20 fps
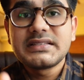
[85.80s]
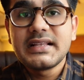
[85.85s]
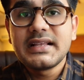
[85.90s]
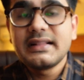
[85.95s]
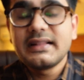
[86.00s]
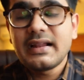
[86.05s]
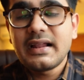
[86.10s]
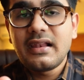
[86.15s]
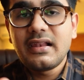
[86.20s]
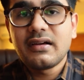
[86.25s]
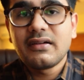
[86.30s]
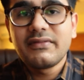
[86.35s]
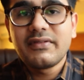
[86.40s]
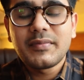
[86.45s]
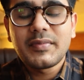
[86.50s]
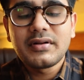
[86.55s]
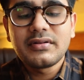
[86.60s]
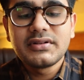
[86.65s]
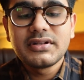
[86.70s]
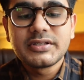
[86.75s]
thing that I loved
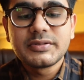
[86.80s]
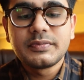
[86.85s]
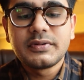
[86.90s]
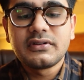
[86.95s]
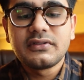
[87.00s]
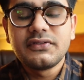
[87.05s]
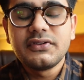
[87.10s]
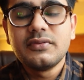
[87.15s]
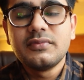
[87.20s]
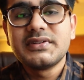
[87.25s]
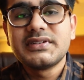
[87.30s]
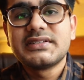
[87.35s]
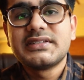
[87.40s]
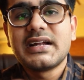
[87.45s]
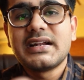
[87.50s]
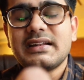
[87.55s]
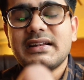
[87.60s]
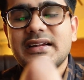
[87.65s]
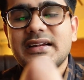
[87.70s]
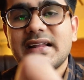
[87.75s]
about this perfume is
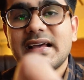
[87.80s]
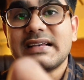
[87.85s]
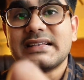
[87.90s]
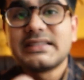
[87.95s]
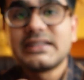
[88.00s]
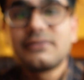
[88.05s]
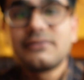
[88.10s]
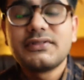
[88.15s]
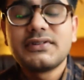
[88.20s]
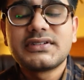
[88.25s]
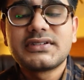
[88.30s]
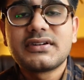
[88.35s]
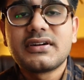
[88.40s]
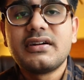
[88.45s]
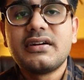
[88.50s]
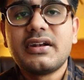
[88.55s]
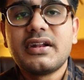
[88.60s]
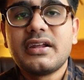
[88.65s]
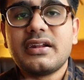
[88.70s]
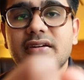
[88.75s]
that it has a twist
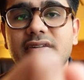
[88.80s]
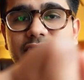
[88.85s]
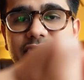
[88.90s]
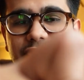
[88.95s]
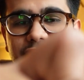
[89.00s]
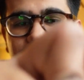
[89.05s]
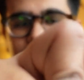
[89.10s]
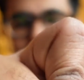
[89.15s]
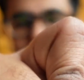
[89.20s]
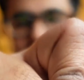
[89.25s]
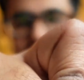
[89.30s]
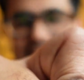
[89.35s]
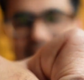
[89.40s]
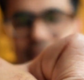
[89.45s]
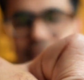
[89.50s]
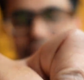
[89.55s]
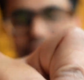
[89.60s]
container. So you had to